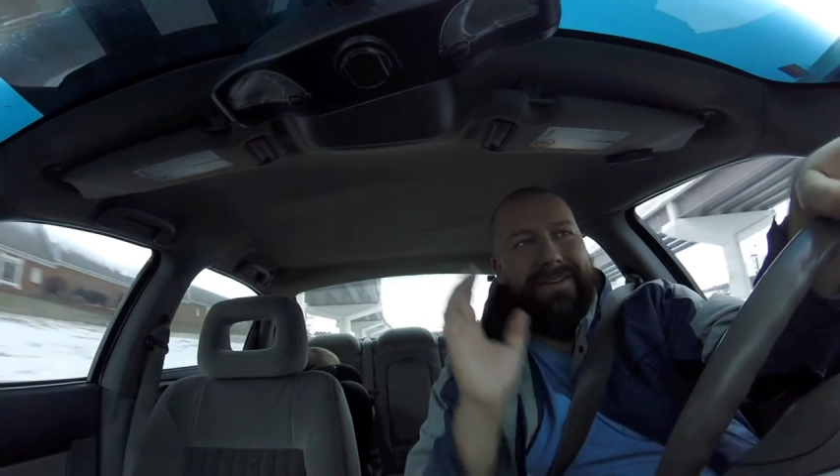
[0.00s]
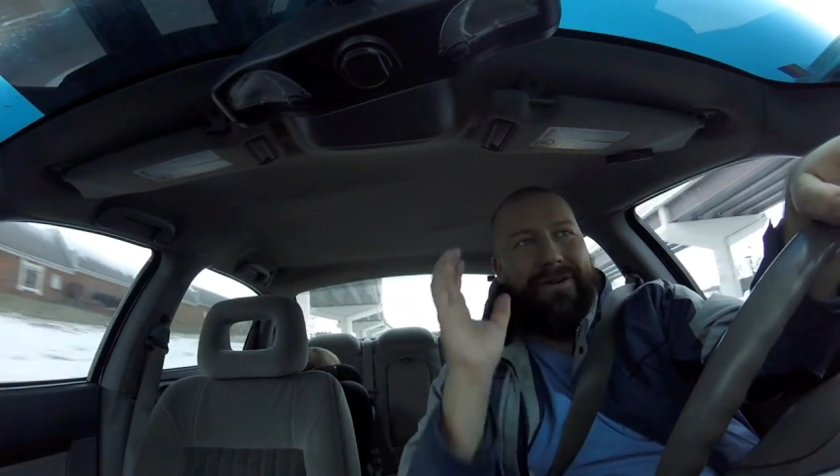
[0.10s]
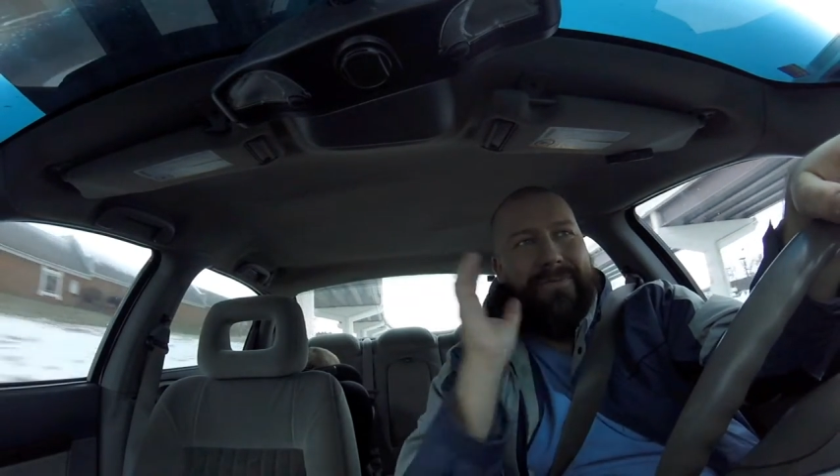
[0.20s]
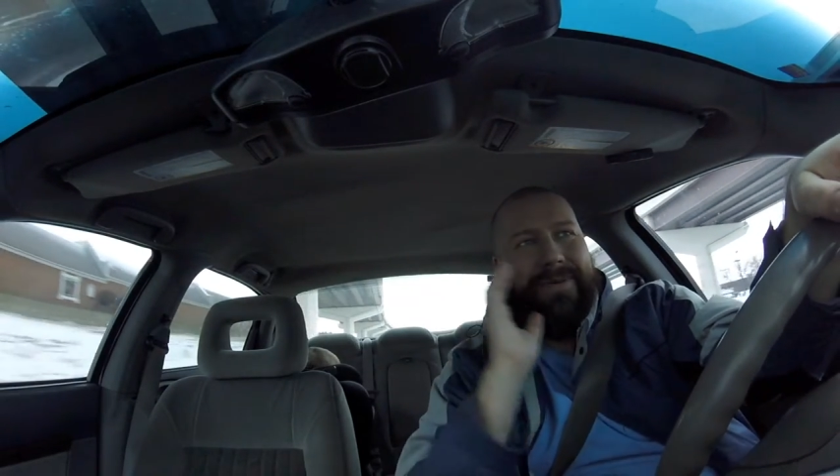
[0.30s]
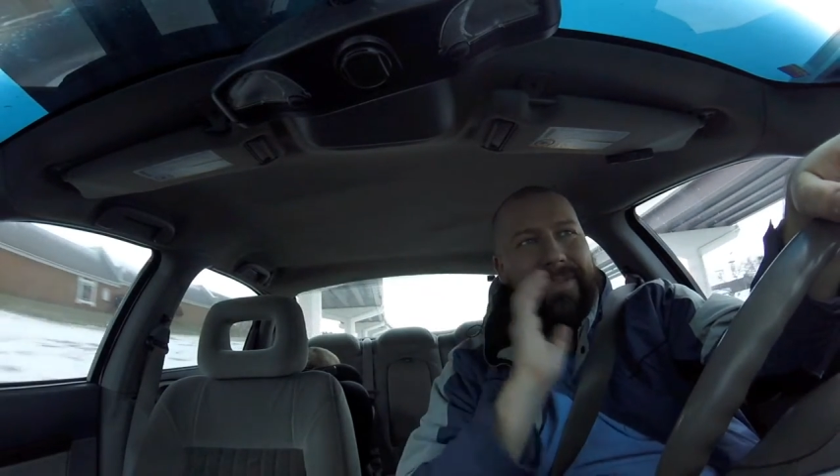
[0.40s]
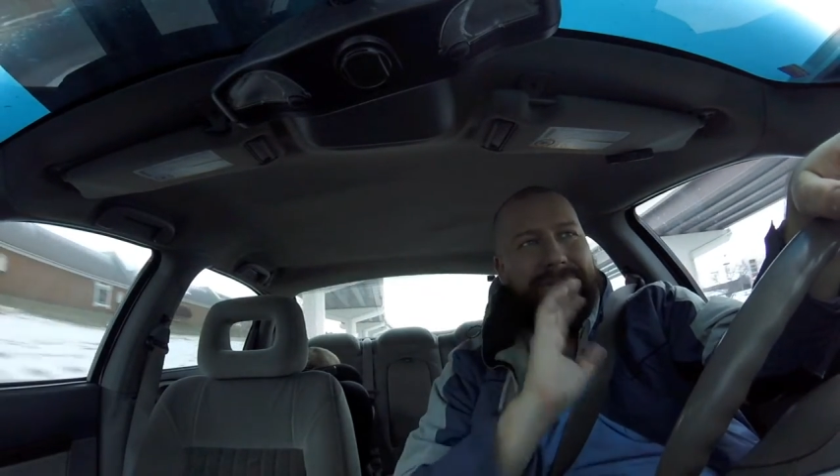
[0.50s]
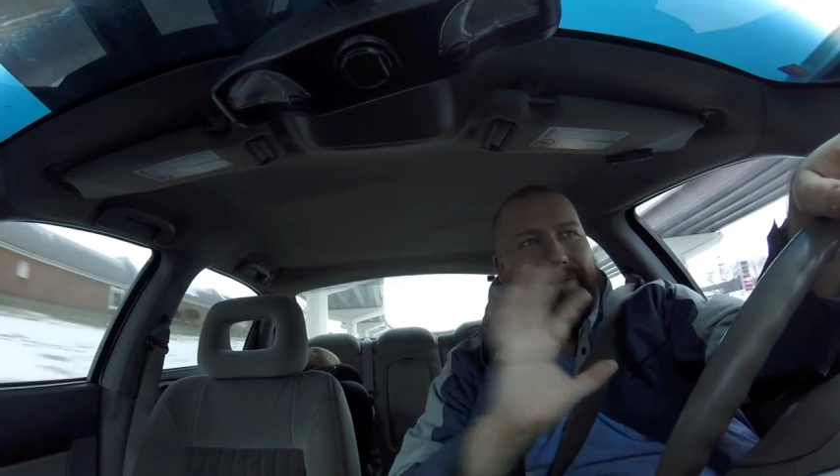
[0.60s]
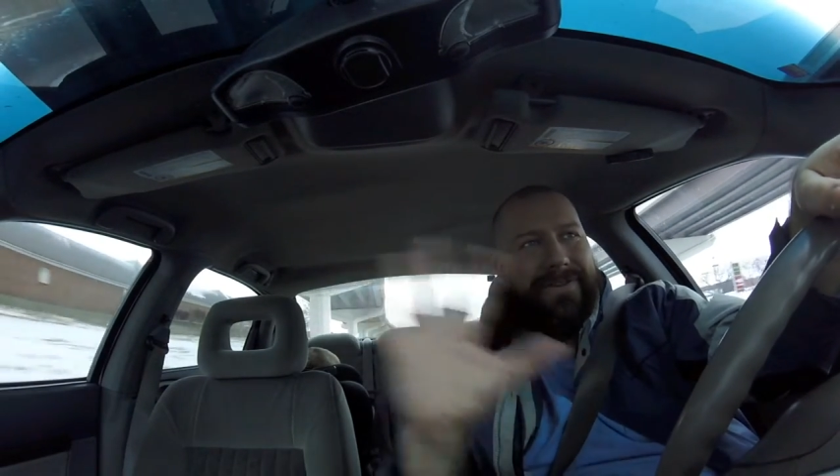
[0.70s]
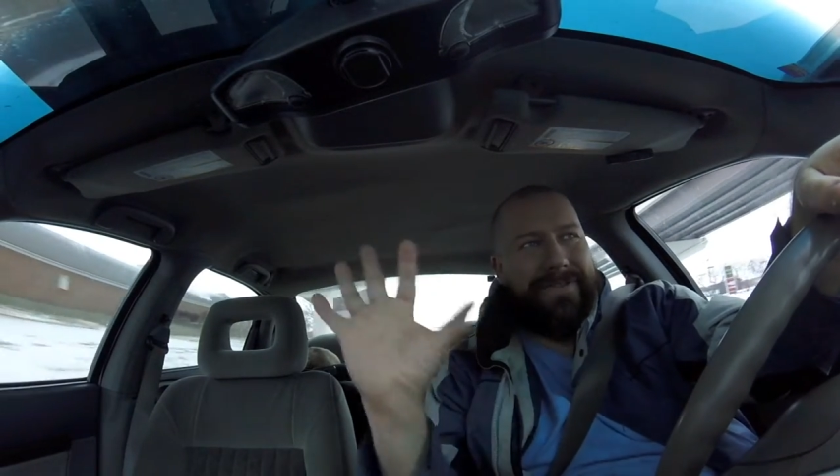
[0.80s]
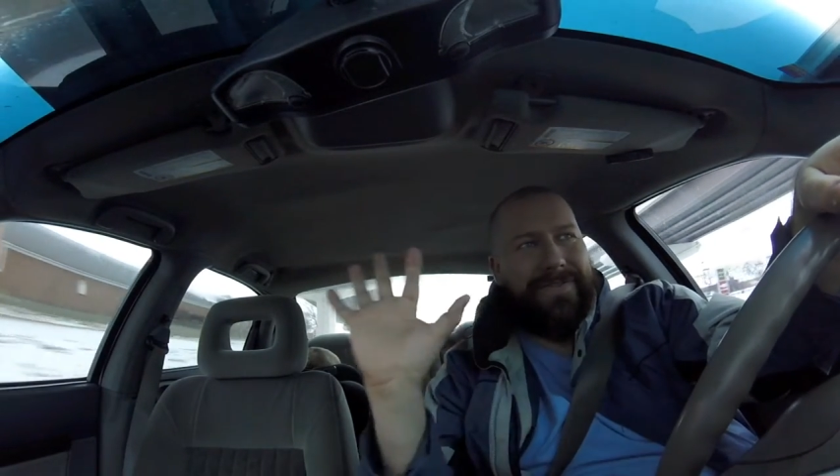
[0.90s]
opened the
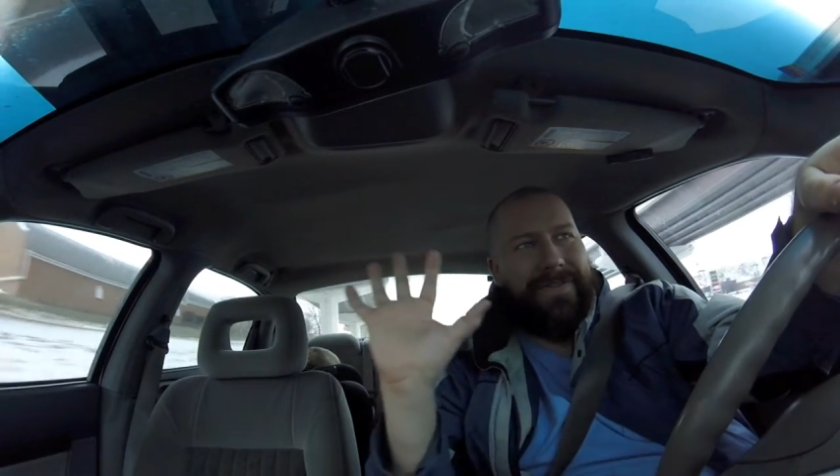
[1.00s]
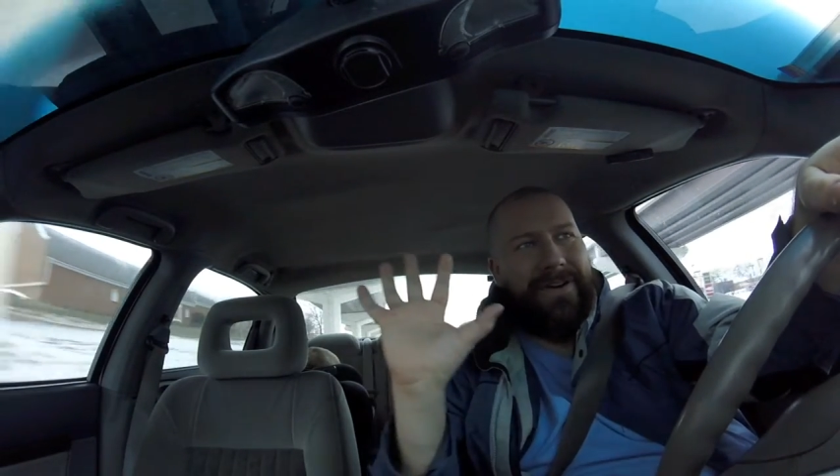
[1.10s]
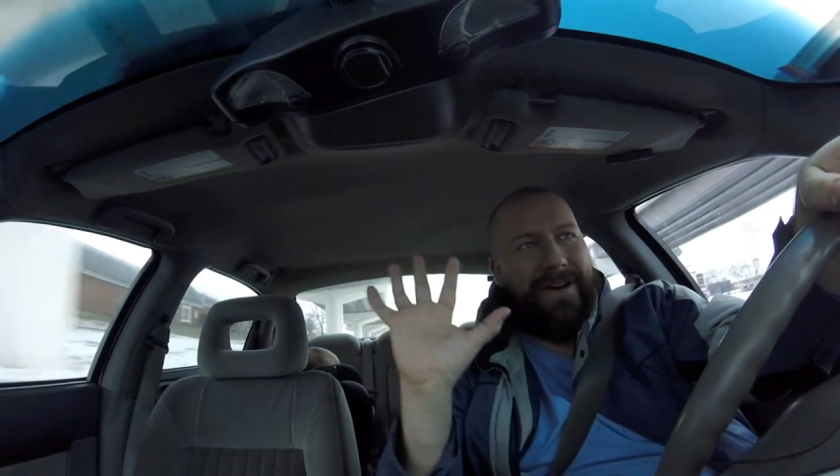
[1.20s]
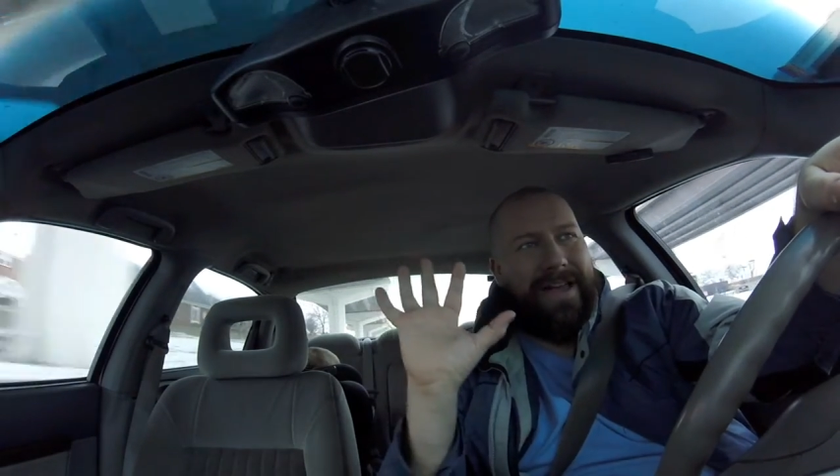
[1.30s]
doors for